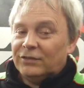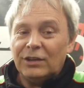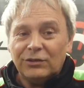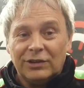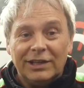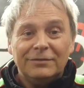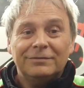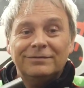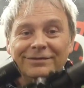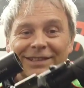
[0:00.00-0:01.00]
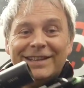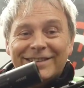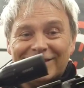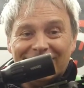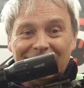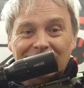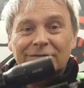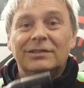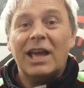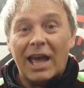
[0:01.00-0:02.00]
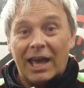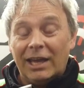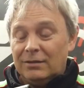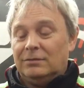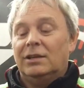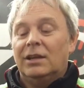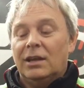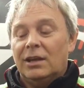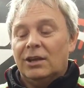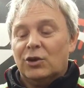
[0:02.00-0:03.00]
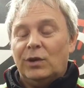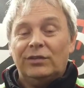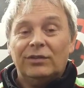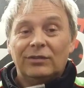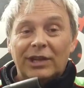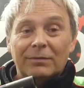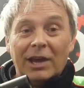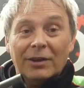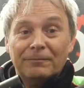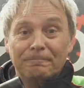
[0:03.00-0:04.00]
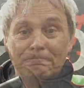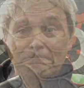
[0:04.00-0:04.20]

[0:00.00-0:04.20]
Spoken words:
Essentially, it is still a Kriss DMK.